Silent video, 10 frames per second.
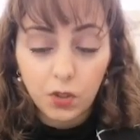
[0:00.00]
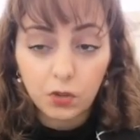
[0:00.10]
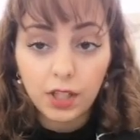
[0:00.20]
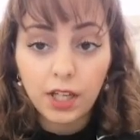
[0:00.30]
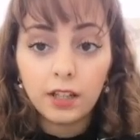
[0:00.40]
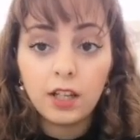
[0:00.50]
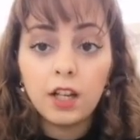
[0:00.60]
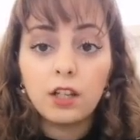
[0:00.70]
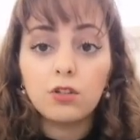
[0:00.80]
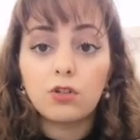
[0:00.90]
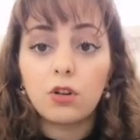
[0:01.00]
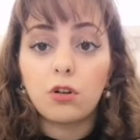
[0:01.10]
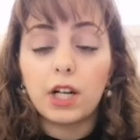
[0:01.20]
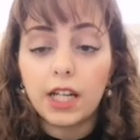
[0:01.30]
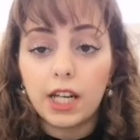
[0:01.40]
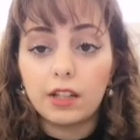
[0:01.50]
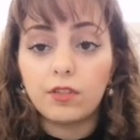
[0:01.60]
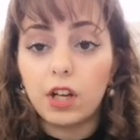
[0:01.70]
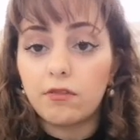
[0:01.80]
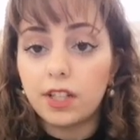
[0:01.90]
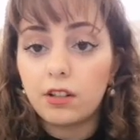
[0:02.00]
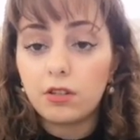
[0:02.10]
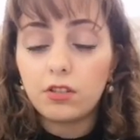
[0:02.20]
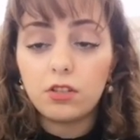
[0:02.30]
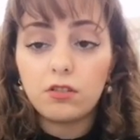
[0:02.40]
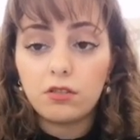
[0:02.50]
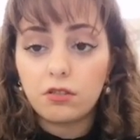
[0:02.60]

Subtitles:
Okay? So again, if you have any questions,